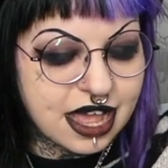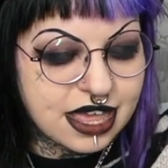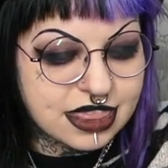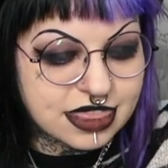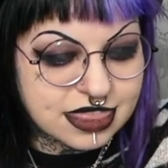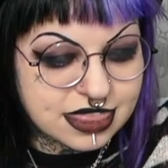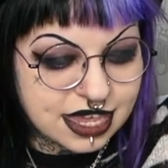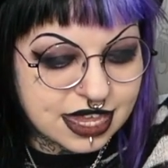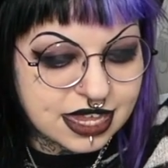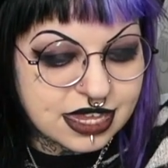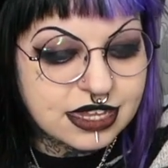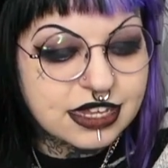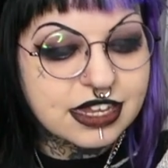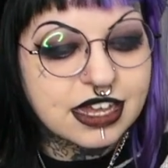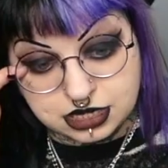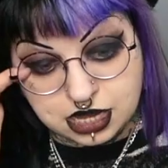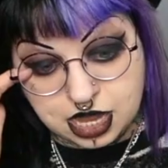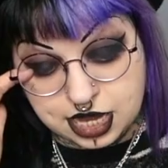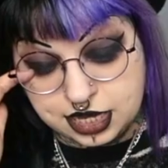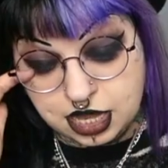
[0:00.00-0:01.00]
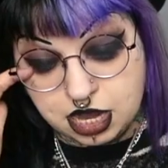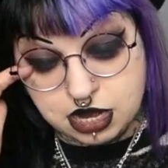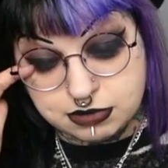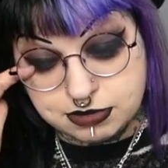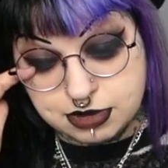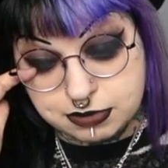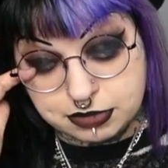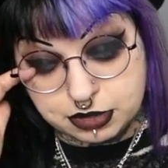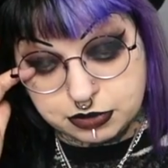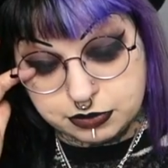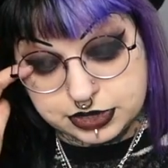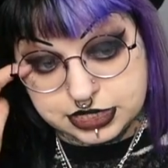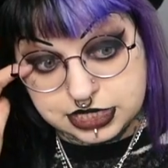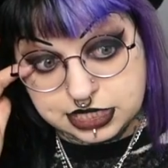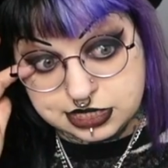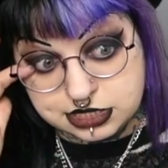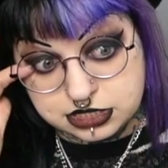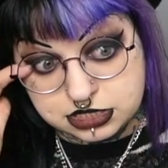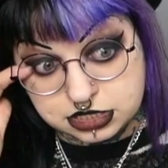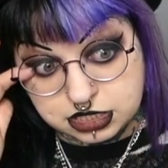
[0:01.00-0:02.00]
I think. I can't remember. We
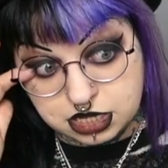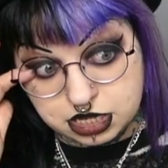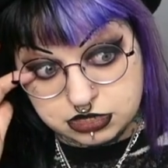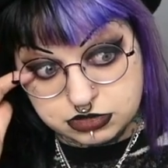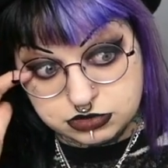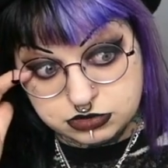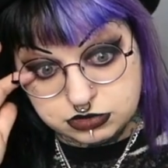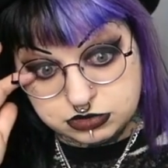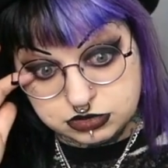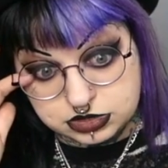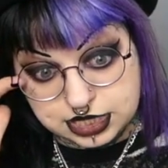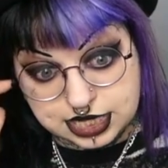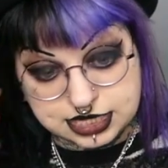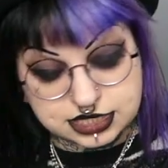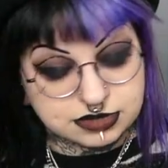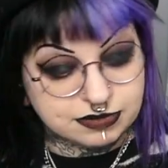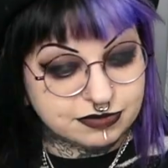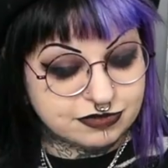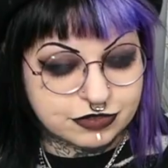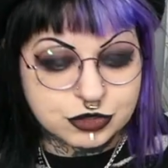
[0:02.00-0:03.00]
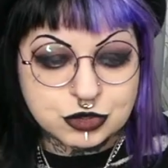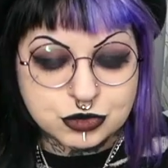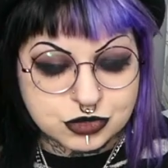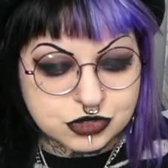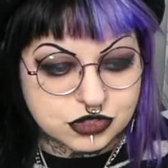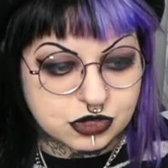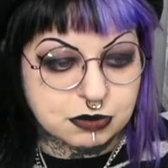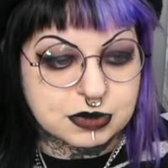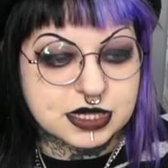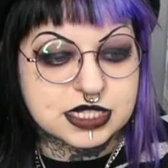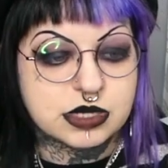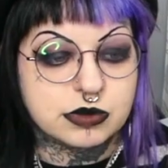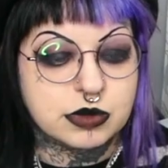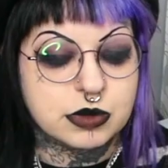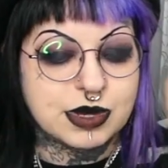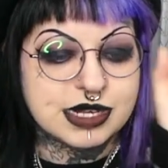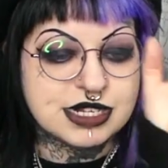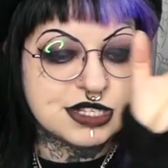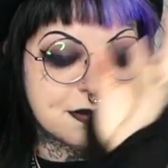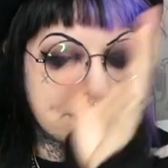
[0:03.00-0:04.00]
needed to go get some food or something, so we
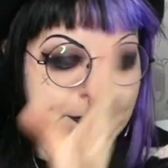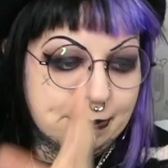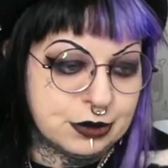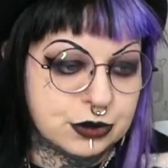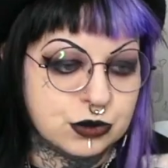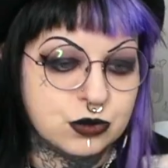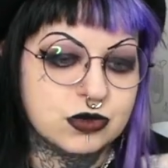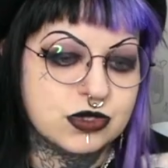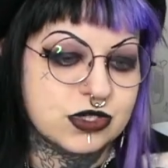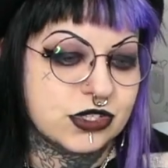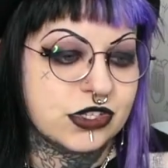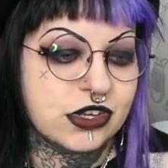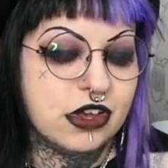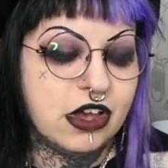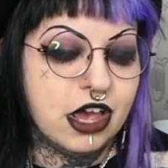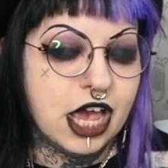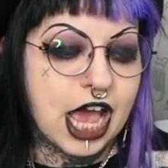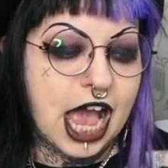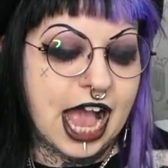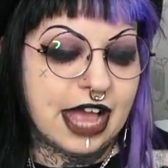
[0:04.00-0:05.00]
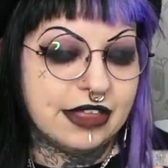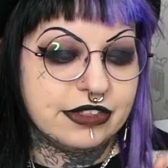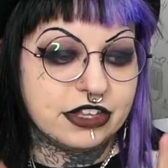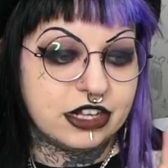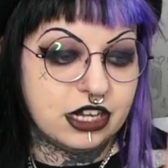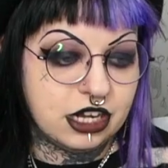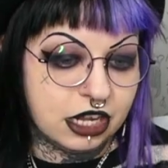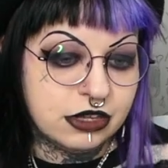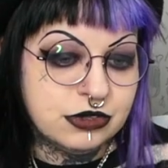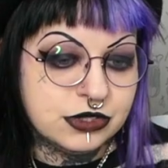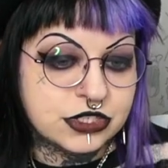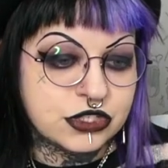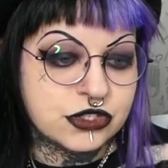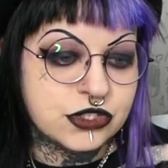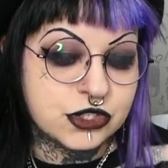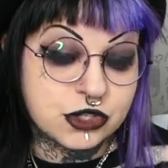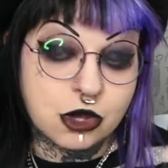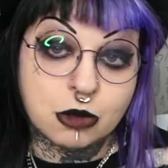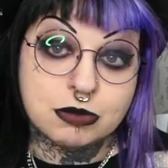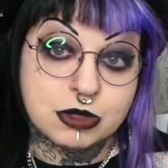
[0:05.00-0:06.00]
went to Boots. And the
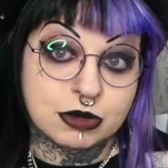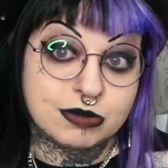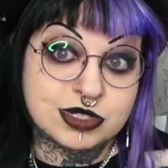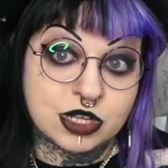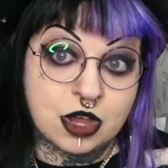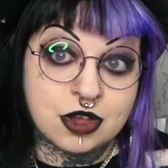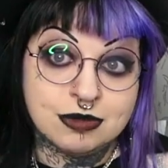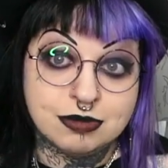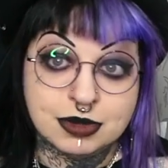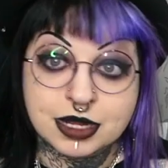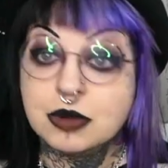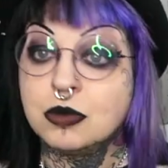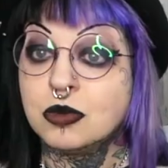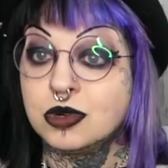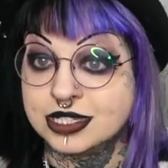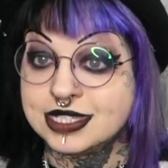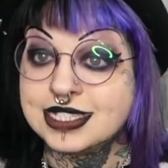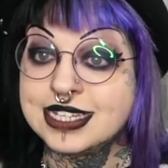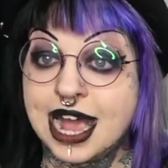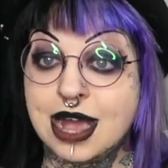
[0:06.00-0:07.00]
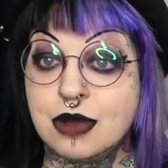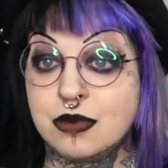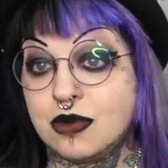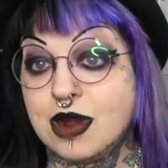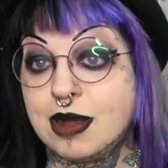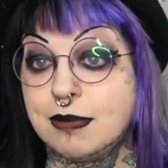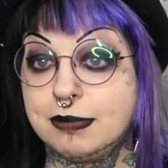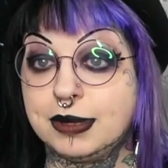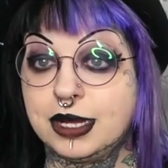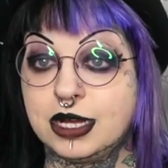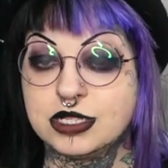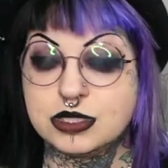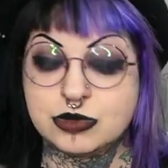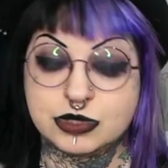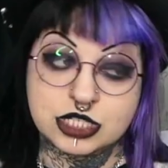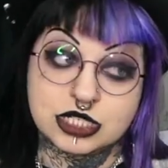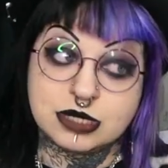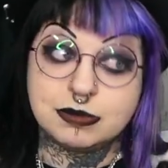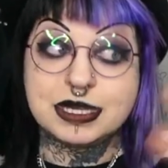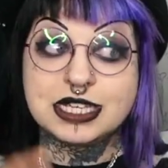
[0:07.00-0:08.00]
closest shop that was open was Tower Ramparts,
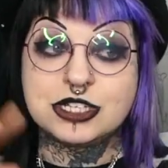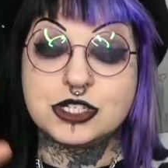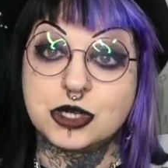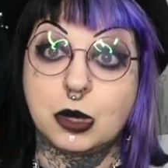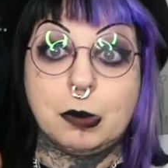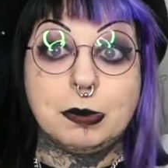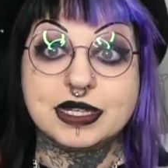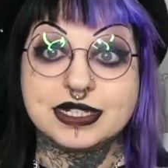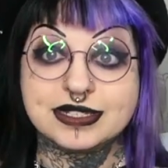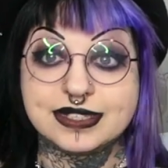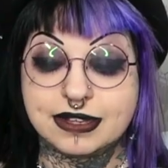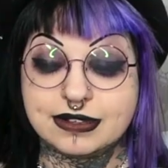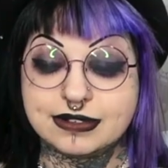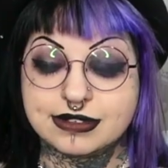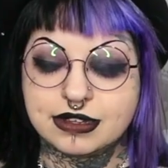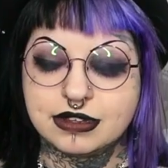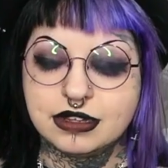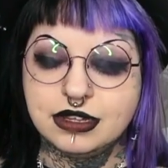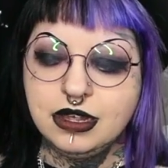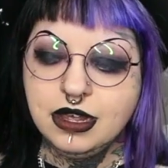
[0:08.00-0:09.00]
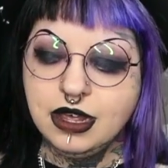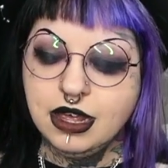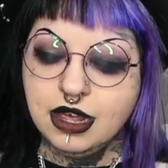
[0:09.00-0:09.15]
which is a big shopping centre.